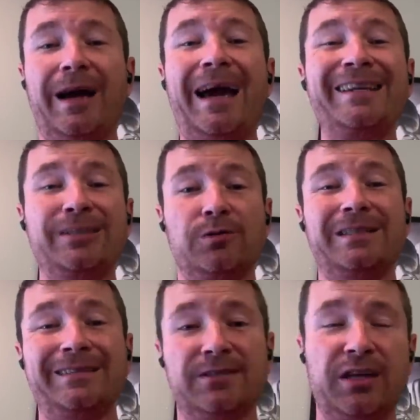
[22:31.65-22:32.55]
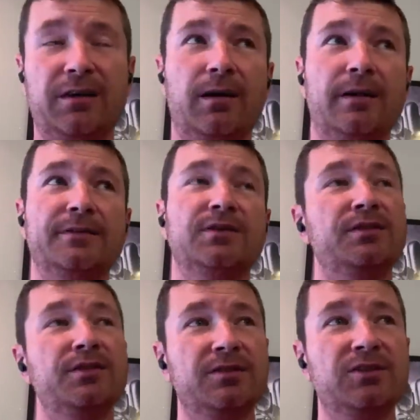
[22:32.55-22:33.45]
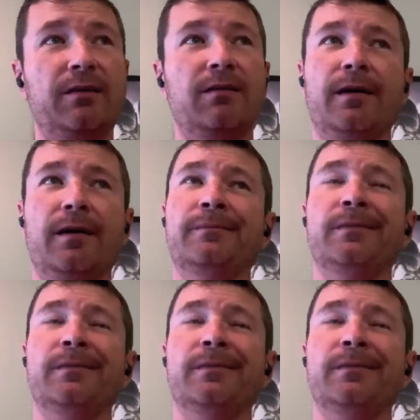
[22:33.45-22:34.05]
So I had to go take the check ride. So I took the check ride.